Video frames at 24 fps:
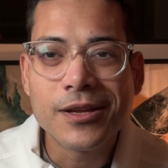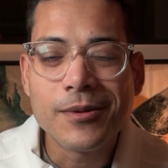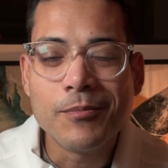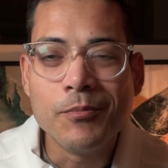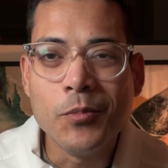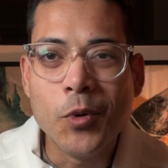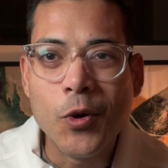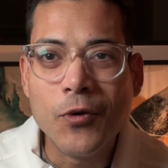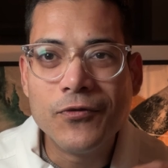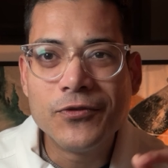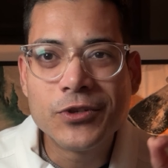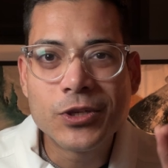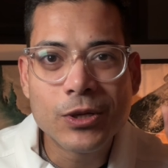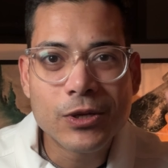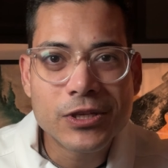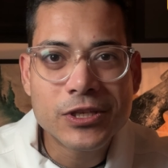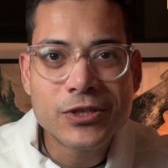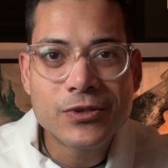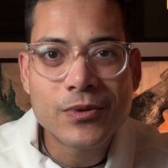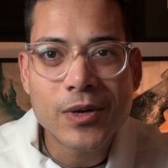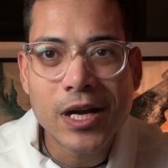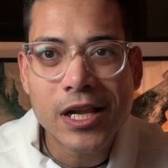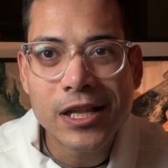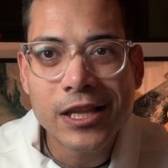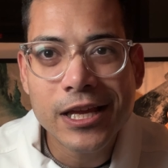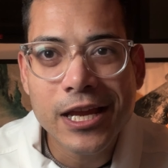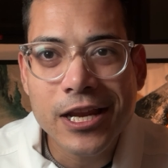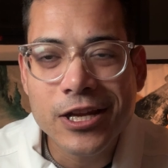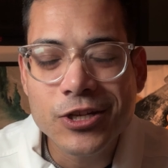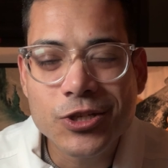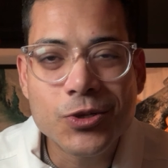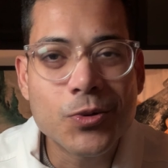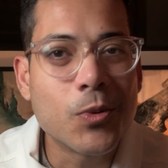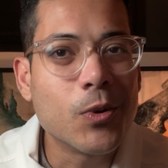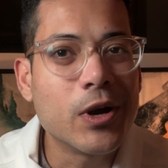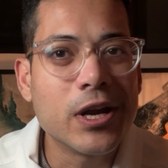moved to Australia in
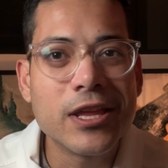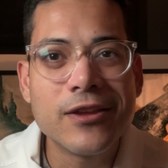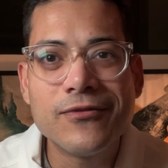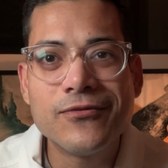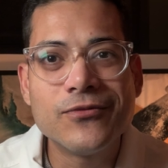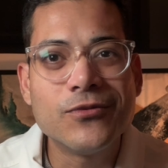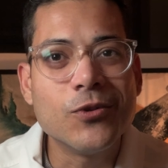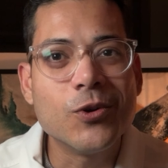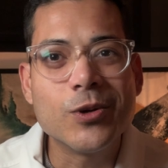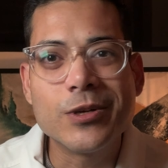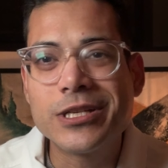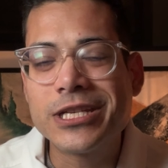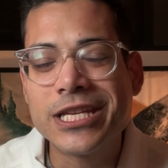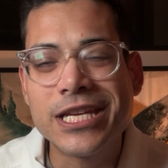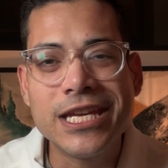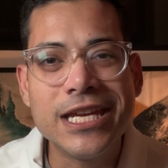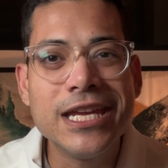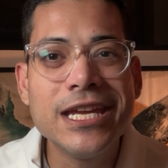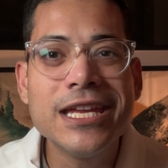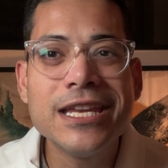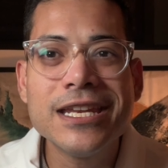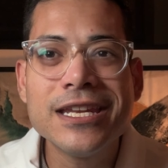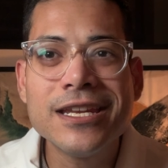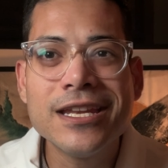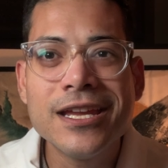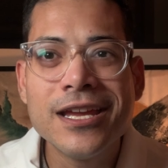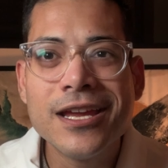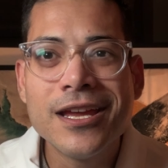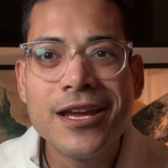2014,